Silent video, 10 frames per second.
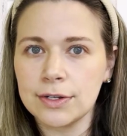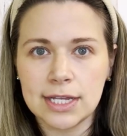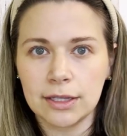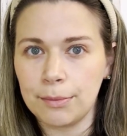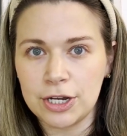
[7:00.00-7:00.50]

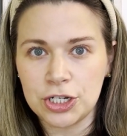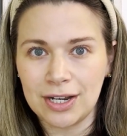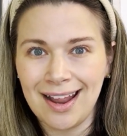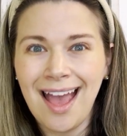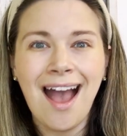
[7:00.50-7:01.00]
celebration.
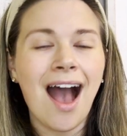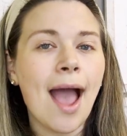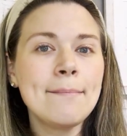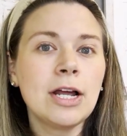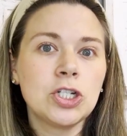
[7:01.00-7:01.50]

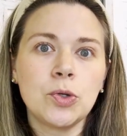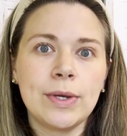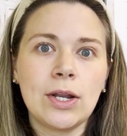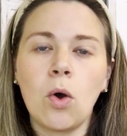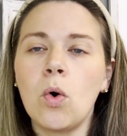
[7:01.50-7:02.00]
I'm not
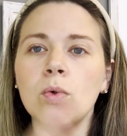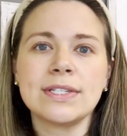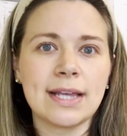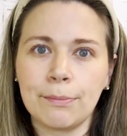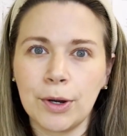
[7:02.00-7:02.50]
doing a whole
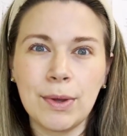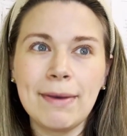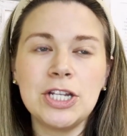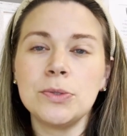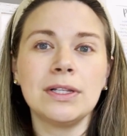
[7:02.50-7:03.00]
separate. We
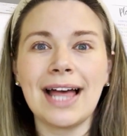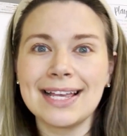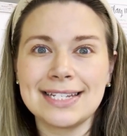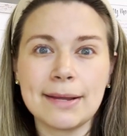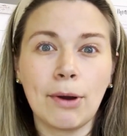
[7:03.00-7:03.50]
might do a
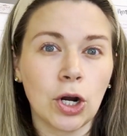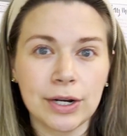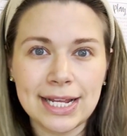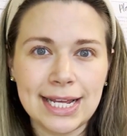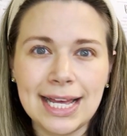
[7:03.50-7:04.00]
last day
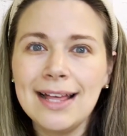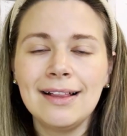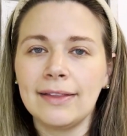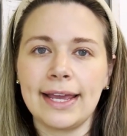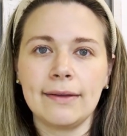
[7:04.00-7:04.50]
party,
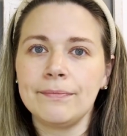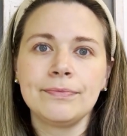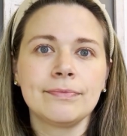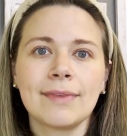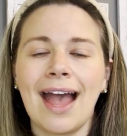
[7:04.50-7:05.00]
like
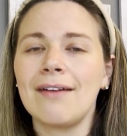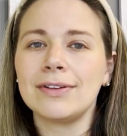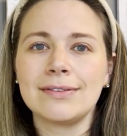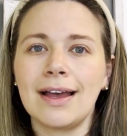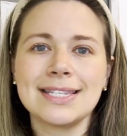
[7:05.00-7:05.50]
have
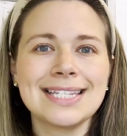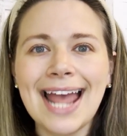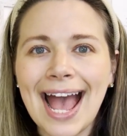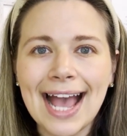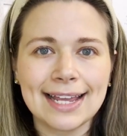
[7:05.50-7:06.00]
a
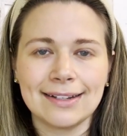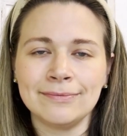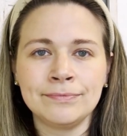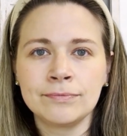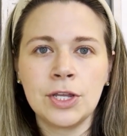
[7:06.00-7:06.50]
snack and
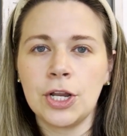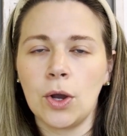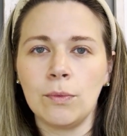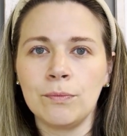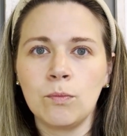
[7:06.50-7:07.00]

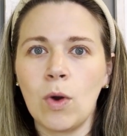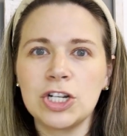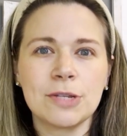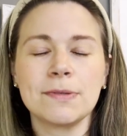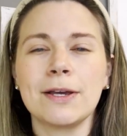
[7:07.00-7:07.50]
watch
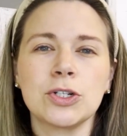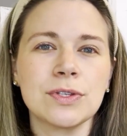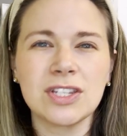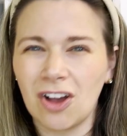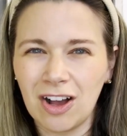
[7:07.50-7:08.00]
some special
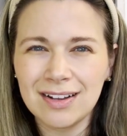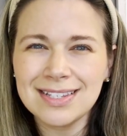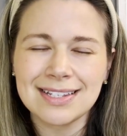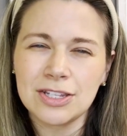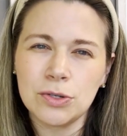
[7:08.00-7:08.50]
songs,
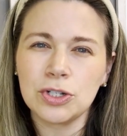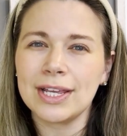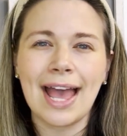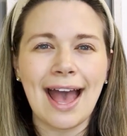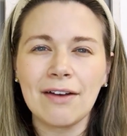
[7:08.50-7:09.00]
because it's usually
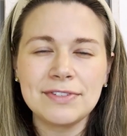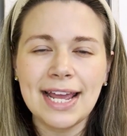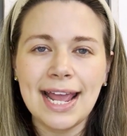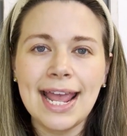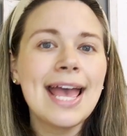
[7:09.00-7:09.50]
a half day,